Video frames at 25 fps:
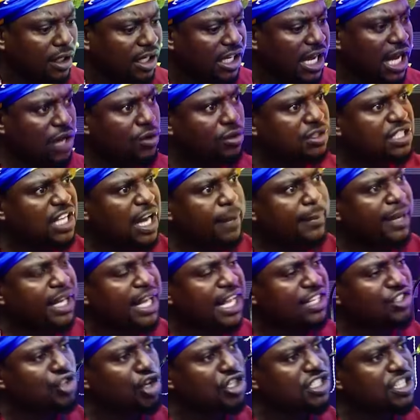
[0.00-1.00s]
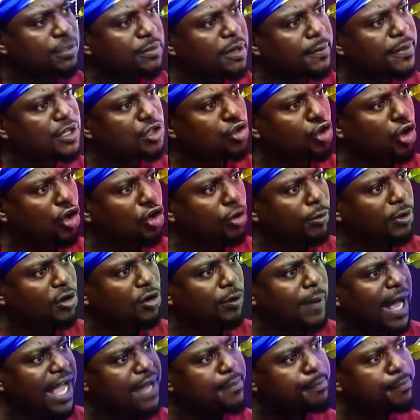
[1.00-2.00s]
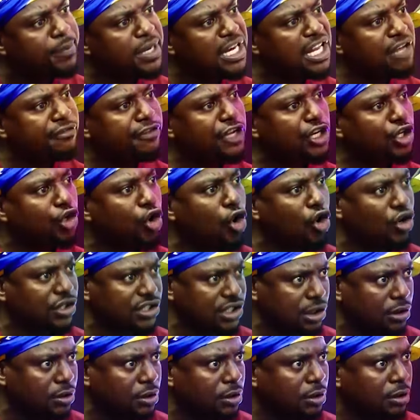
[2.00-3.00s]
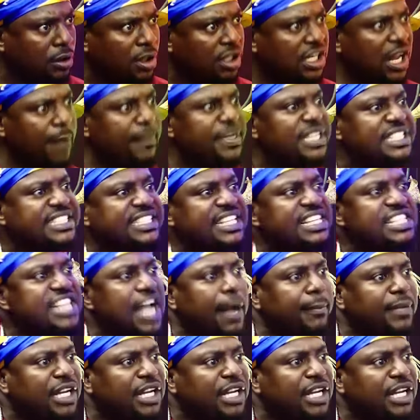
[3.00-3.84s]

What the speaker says: And uti na meka chose, me mitu honu munu, I believe in God. Na mi din na mi